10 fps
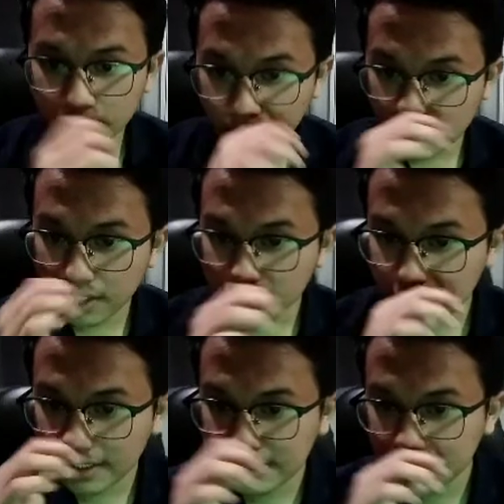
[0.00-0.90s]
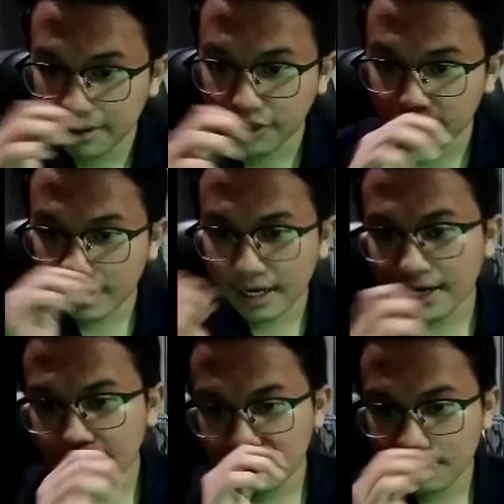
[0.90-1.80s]
Modern teaching method.
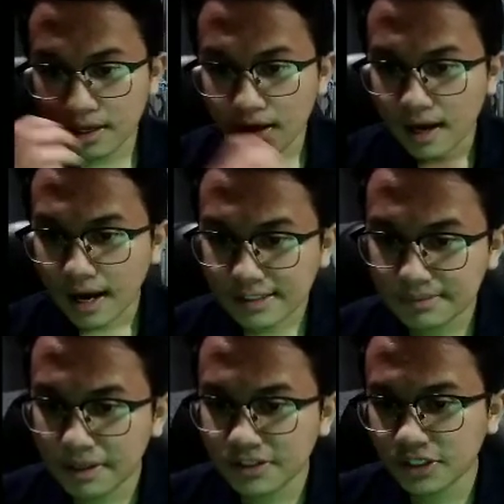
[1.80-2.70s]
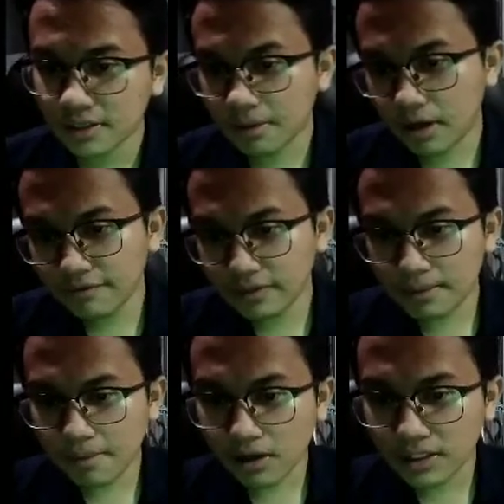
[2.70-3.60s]
As mentioned above, the
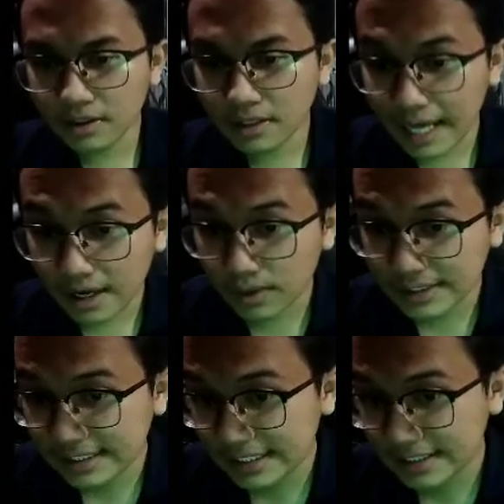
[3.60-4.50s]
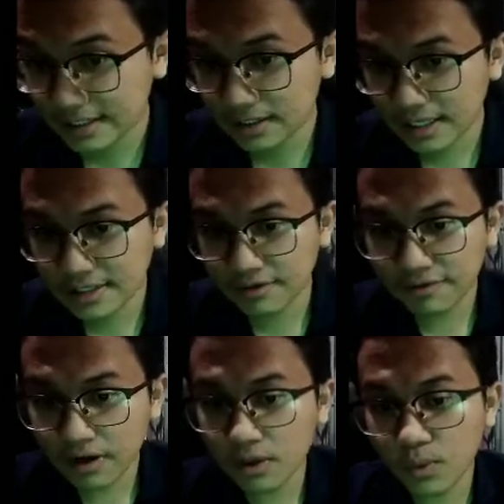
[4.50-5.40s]
modern language teacher doesn't
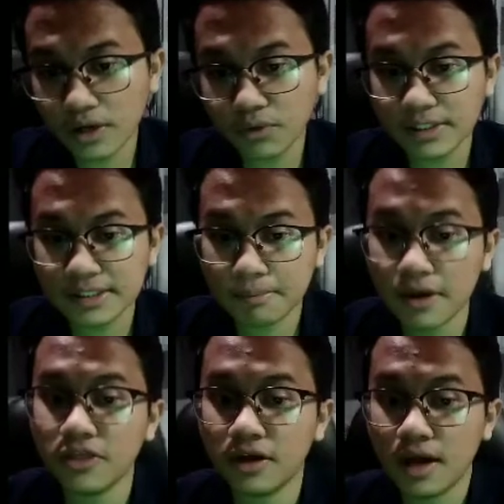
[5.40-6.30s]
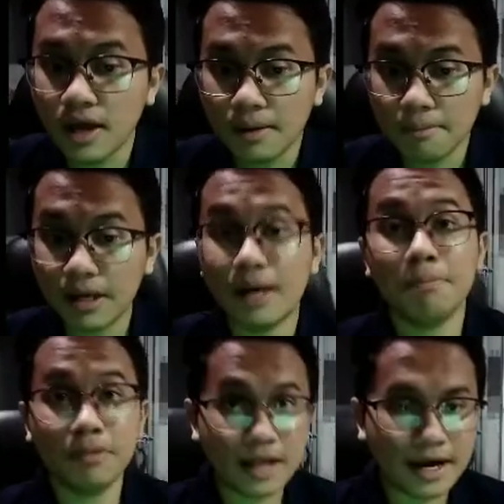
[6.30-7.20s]
follow one rigid method, but
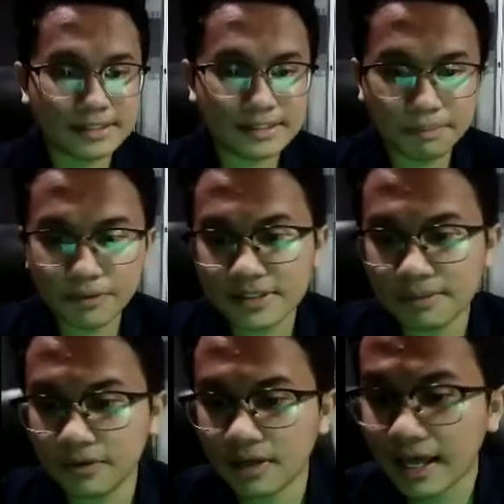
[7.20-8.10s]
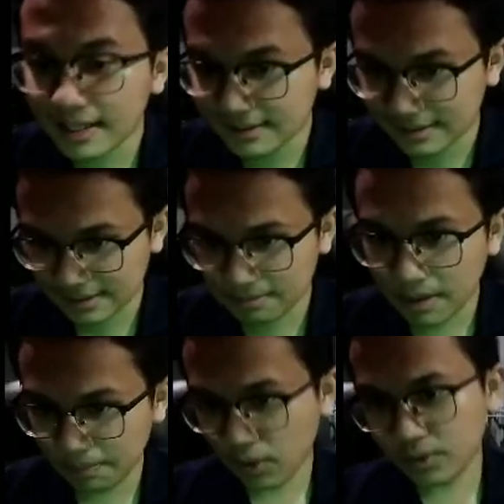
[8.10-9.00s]
applies the principled eclecticism
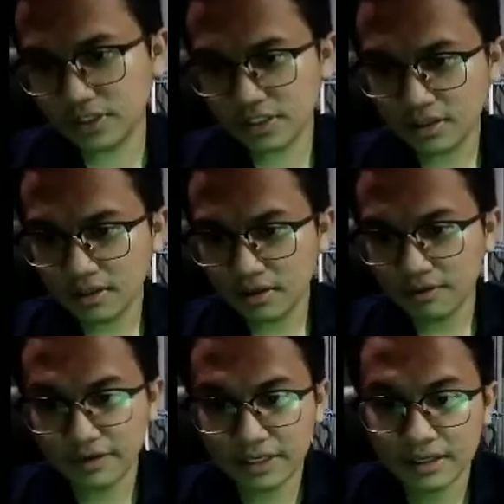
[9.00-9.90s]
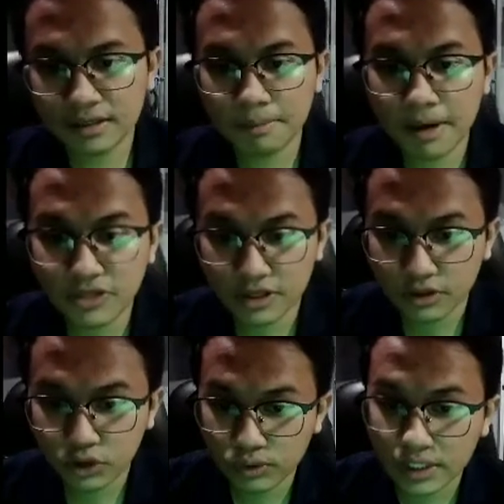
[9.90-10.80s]
approach, fitting the method
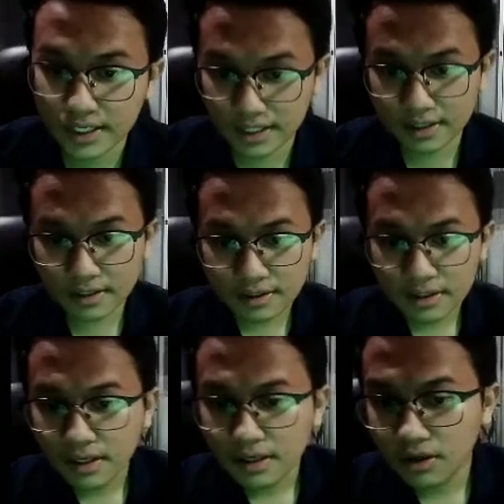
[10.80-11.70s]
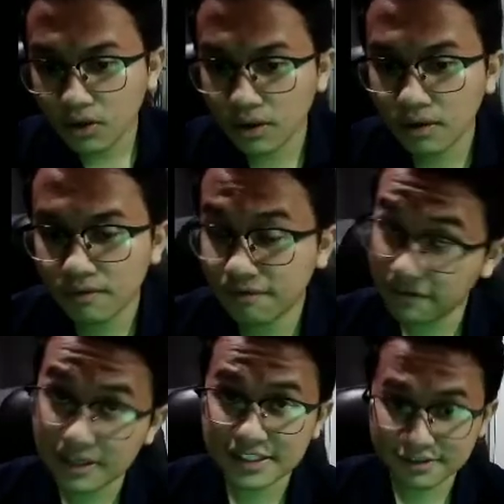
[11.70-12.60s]
to learner, not
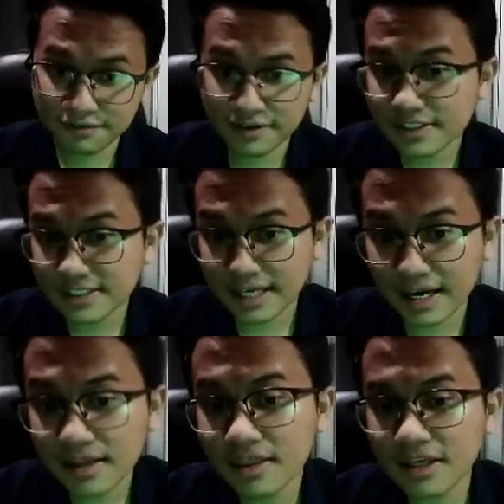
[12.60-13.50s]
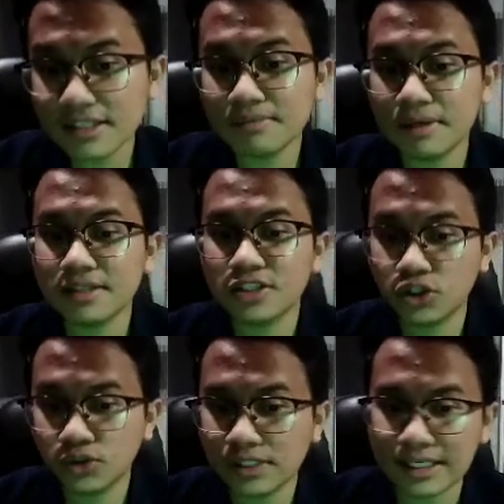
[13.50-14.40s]
vice versa. This means
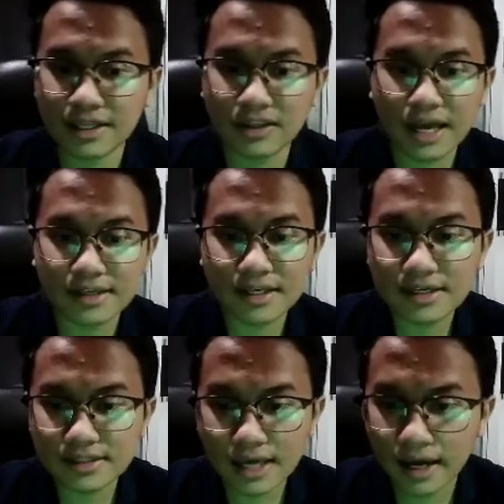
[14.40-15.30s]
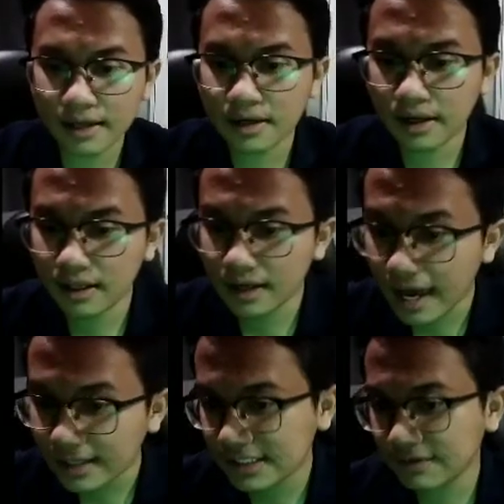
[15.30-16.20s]
choosing the techniques and
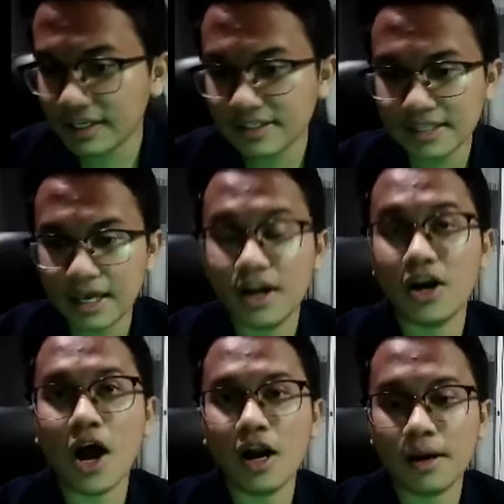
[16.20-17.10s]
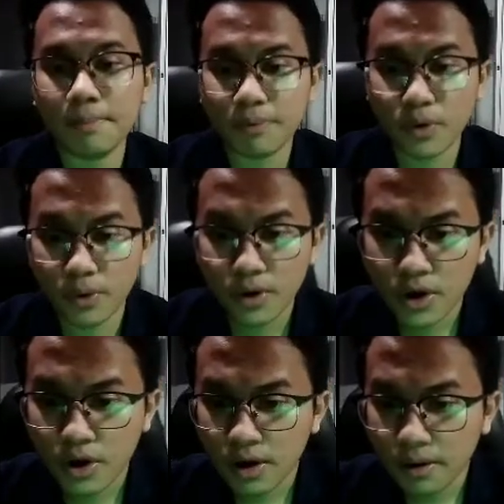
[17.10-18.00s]
activities that are
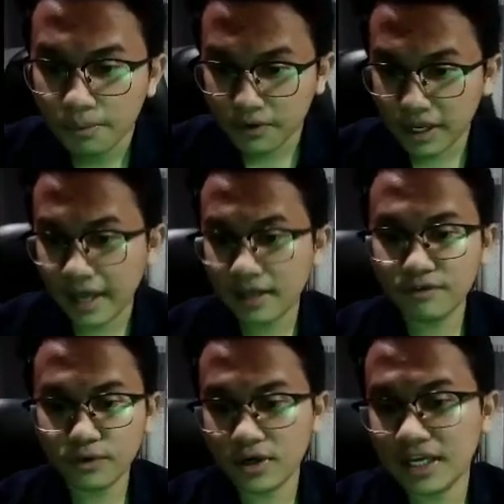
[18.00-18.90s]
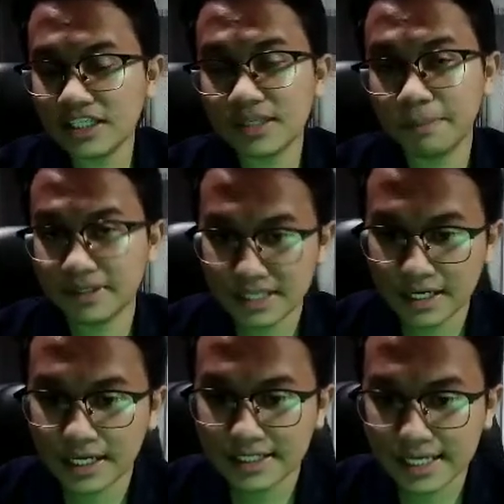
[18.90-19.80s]
appropriate for each
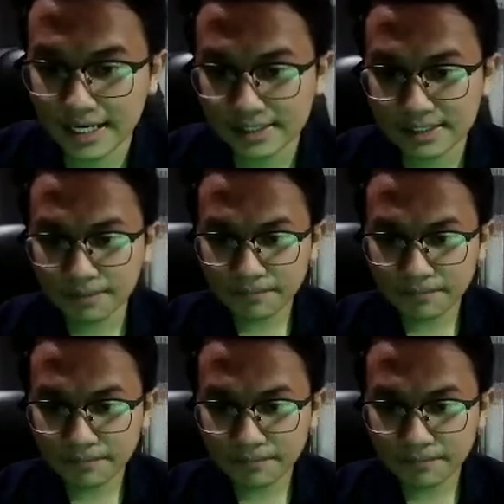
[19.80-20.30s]
particular task,